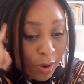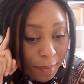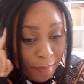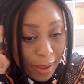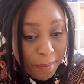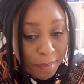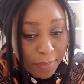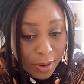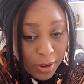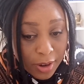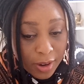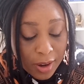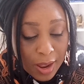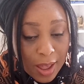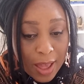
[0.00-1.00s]

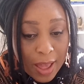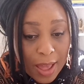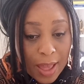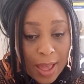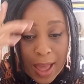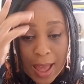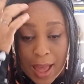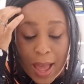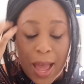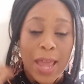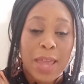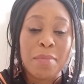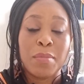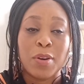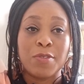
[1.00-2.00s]
remember,
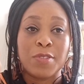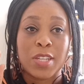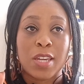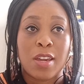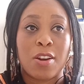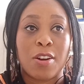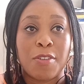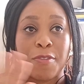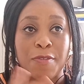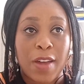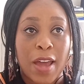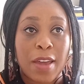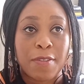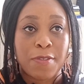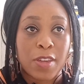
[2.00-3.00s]
I moved here
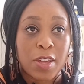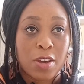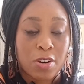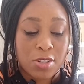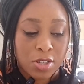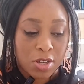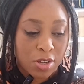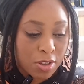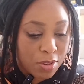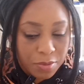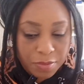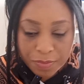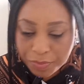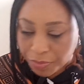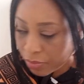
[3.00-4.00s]
5 years
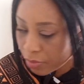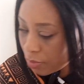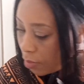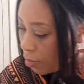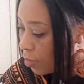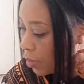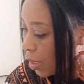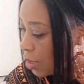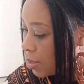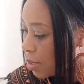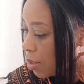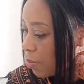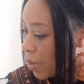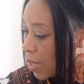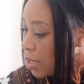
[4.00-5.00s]
ago.
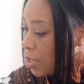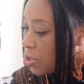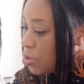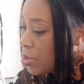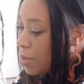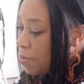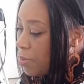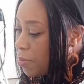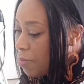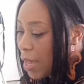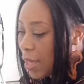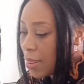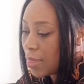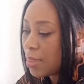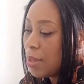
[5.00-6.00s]
So we're going to do simple
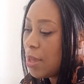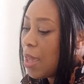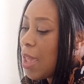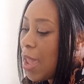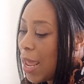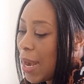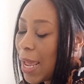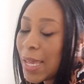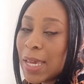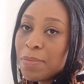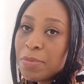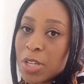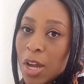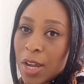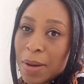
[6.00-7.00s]
math. And I
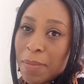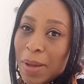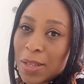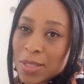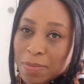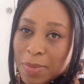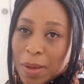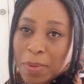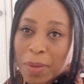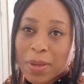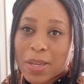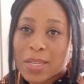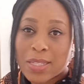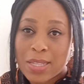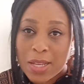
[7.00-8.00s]
keep talking about Zimbabwe
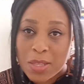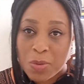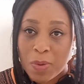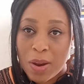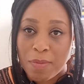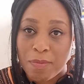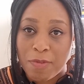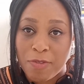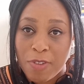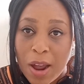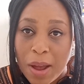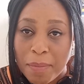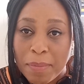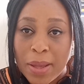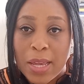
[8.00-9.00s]
because that's where I'm
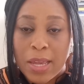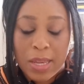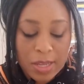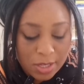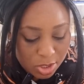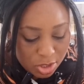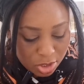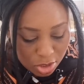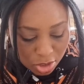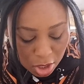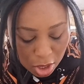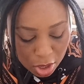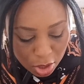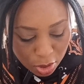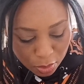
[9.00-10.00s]
from.
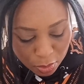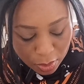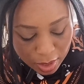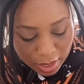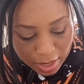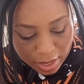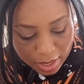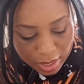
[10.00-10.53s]
So,